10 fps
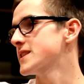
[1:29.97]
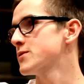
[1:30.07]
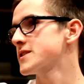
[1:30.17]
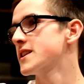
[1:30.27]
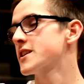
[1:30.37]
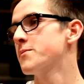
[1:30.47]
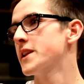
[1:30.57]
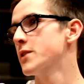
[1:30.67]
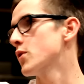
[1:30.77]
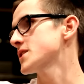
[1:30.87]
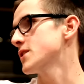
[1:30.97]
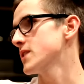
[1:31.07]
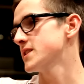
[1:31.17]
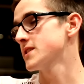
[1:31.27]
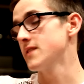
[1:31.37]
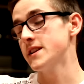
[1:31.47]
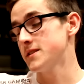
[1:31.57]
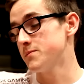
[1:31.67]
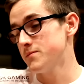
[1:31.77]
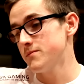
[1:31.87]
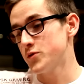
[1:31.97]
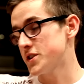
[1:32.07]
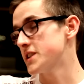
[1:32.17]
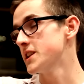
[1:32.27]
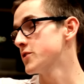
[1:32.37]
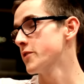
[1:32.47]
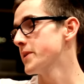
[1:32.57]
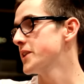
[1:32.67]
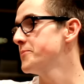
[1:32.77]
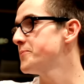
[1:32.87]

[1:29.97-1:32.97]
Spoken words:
And it was not a completely washout as it potentially could have been.